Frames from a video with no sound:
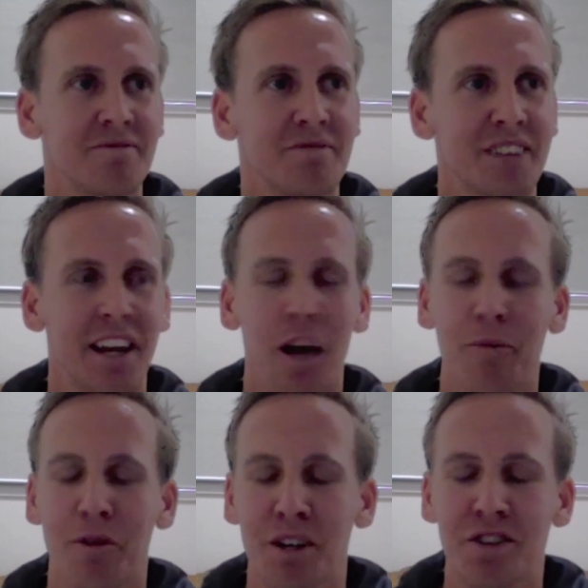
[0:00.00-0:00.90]
getting up
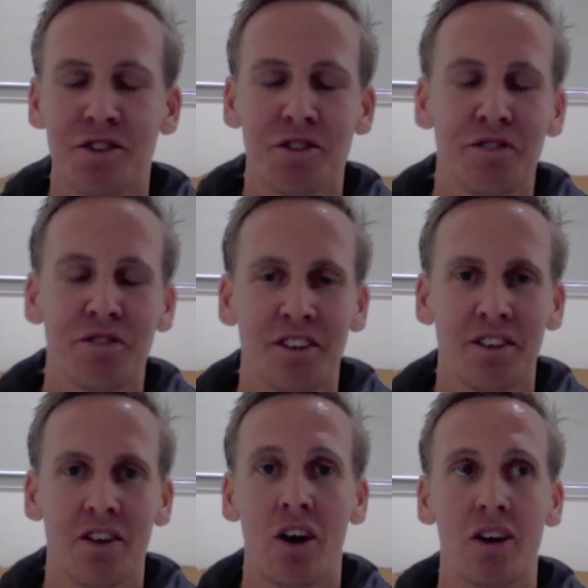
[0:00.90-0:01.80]
to mischief. And
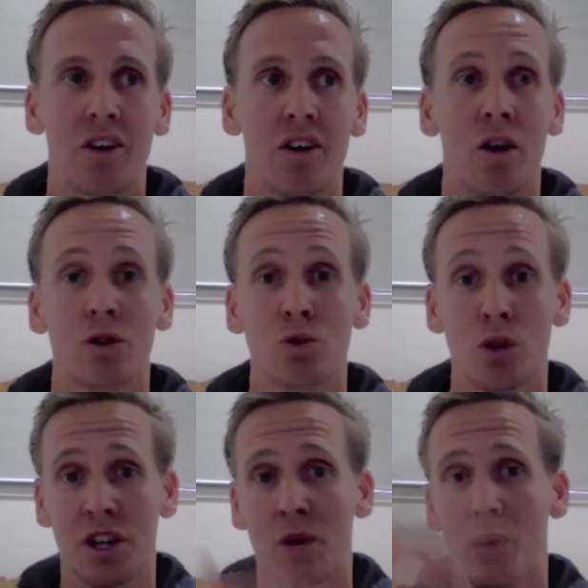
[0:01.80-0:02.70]
I was
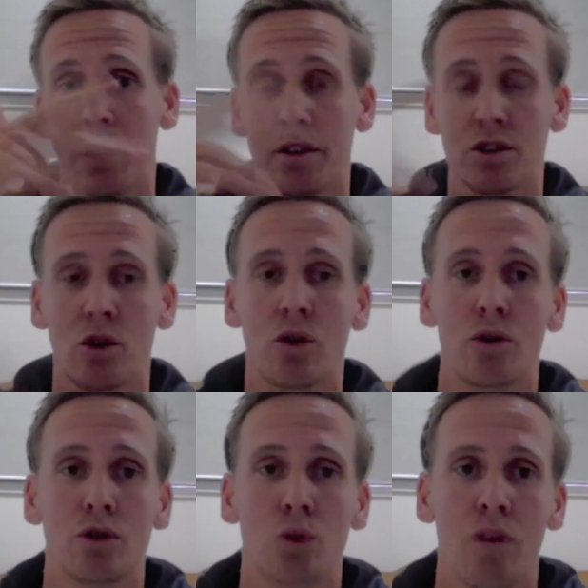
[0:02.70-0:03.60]
watching one of the
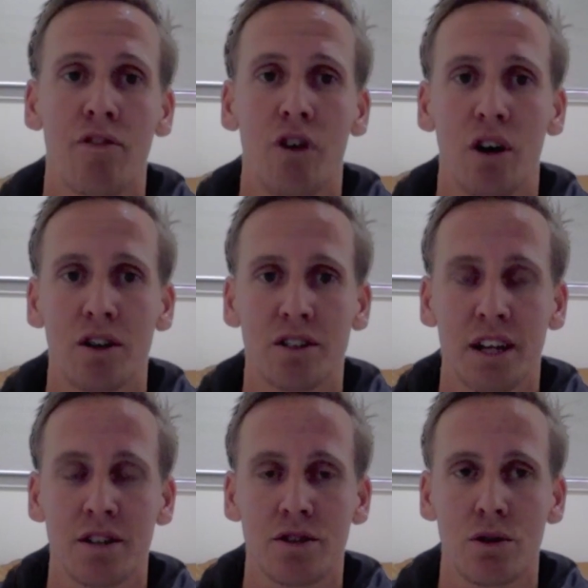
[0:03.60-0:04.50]
Socceroos qualifiers
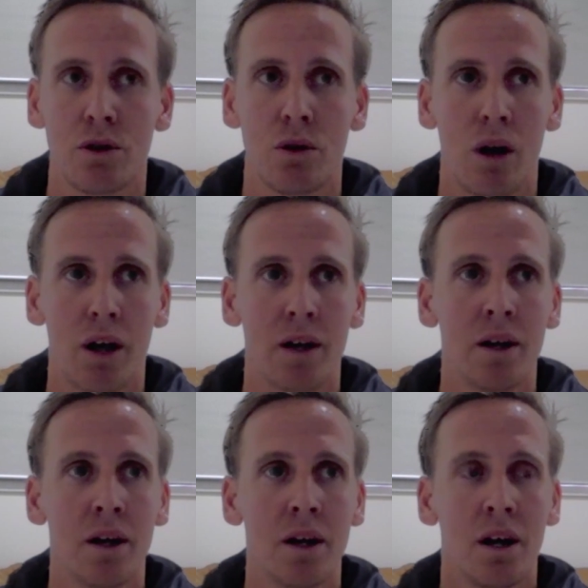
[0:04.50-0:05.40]
against Uruguay.
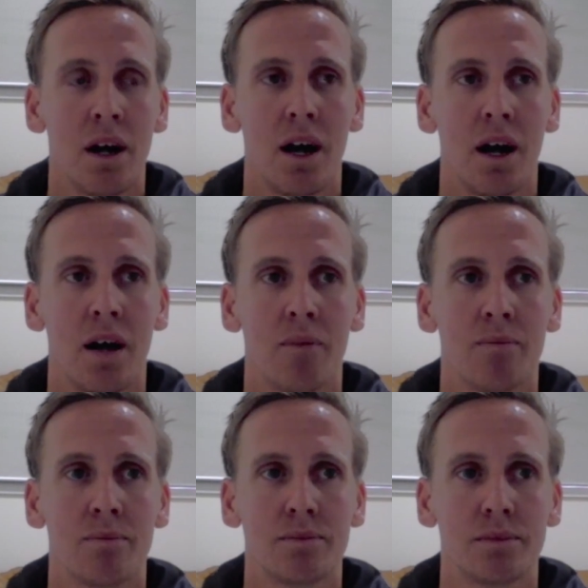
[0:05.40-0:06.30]
You
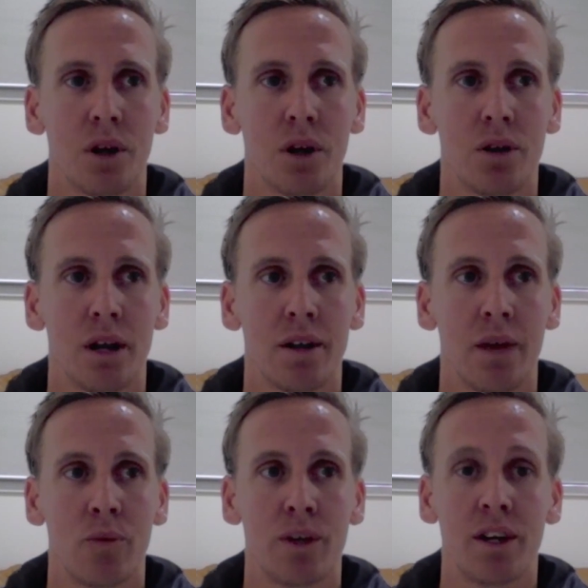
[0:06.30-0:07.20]
know,
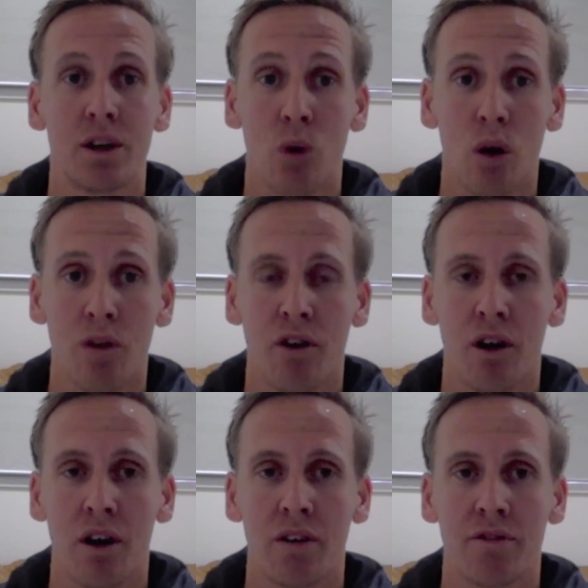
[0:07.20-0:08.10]
and we didn't
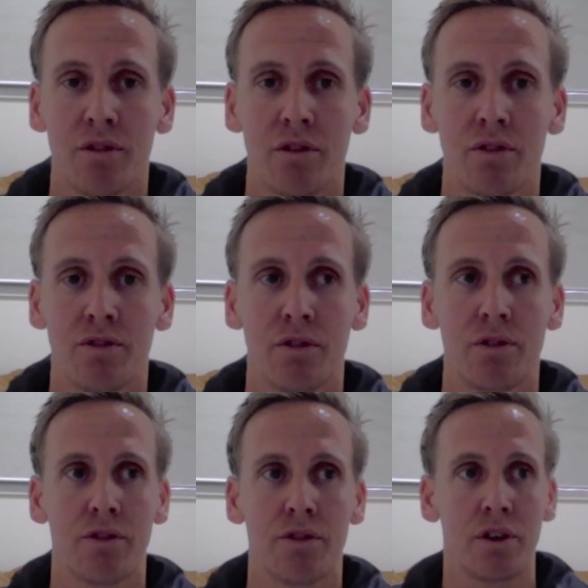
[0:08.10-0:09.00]
qualify
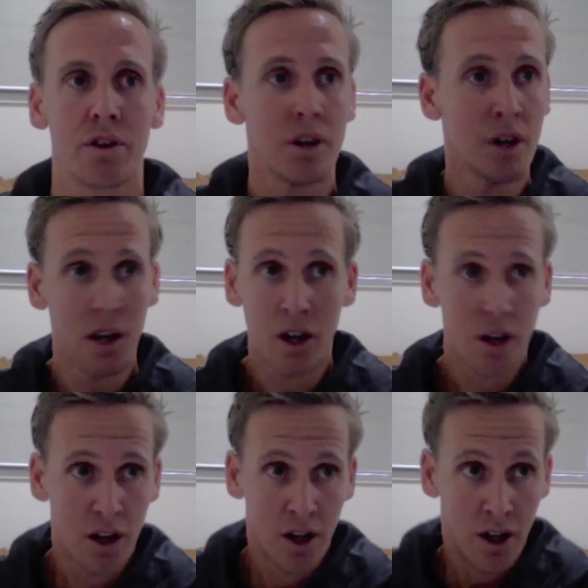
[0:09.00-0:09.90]

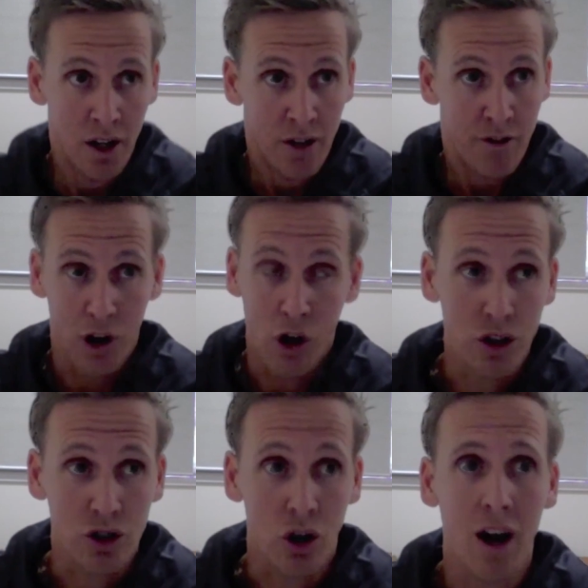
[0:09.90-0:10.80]
for a
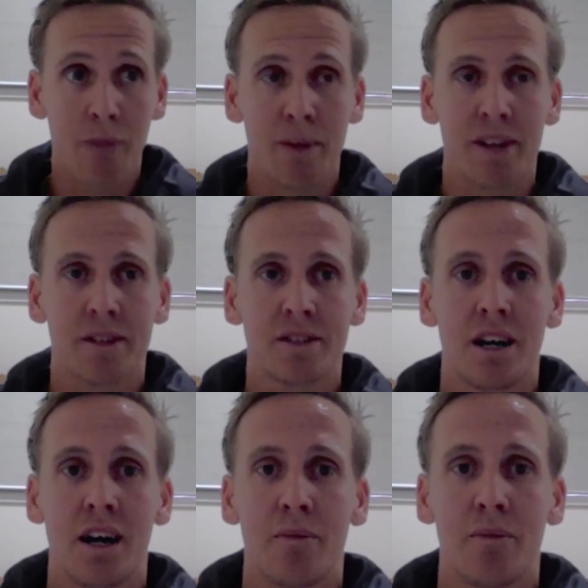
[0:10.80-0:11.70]
long time. And,
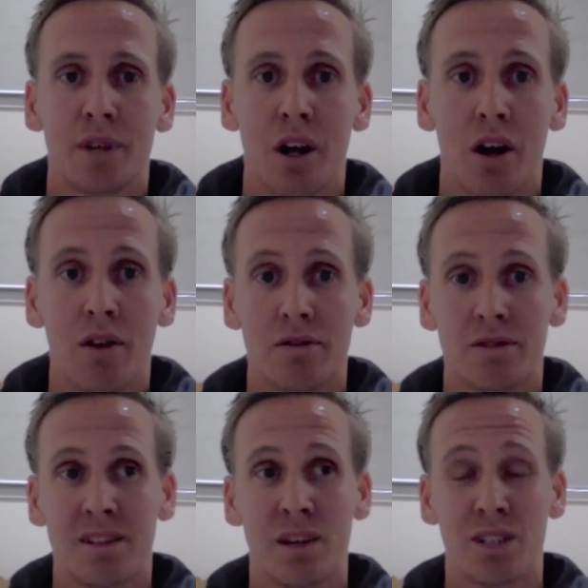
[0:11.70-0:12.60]
you know,
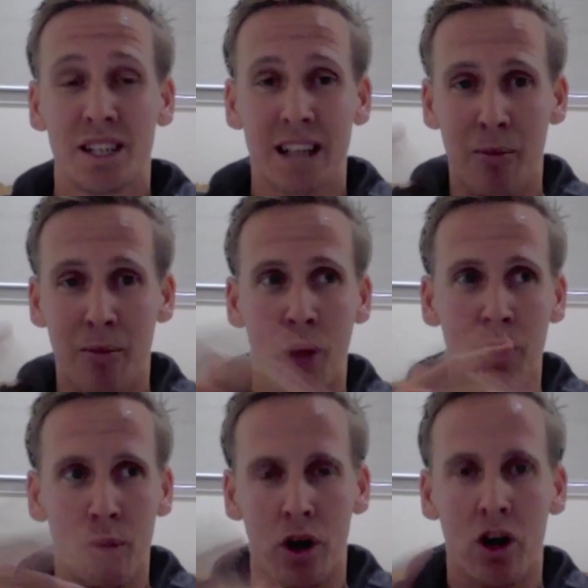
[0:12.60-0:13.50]
it was in that
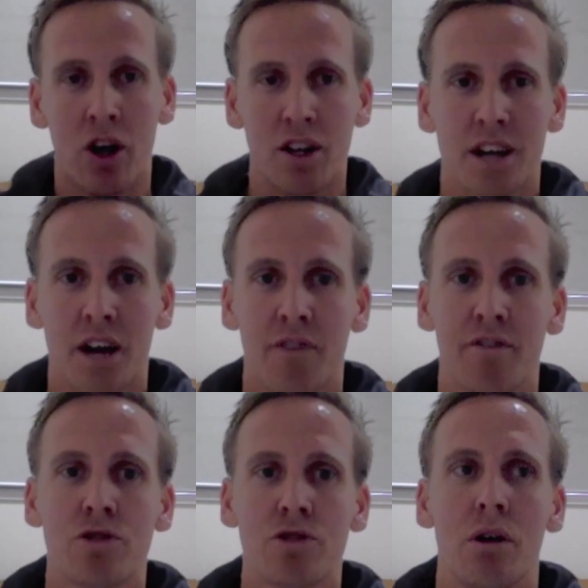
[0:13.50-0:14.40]
moment where I kind of started
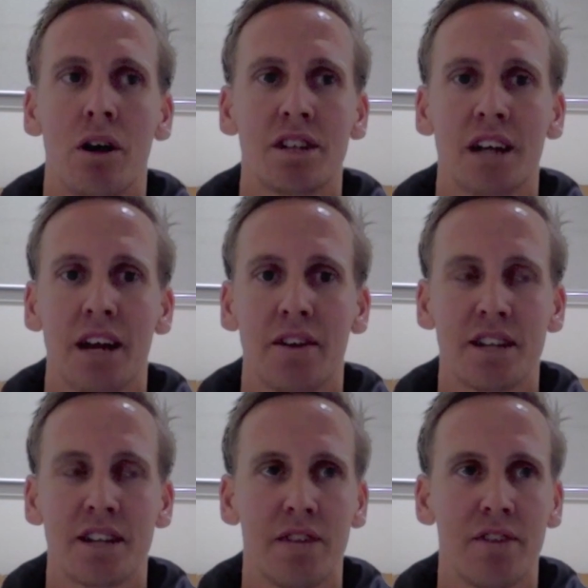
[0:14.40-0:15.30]
visualizing at the
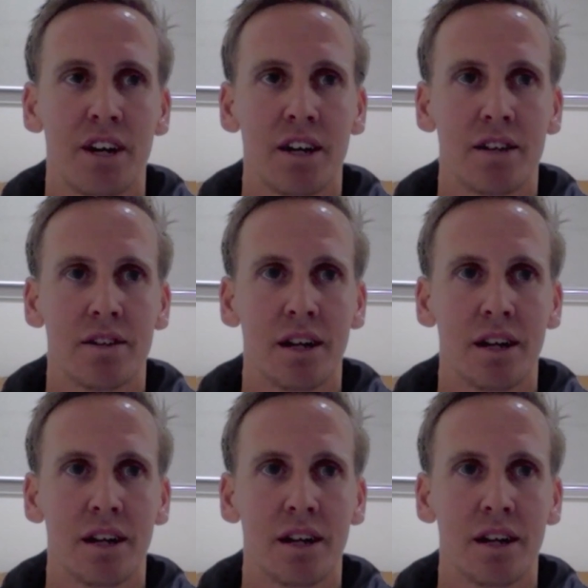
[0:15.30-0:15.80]
TV and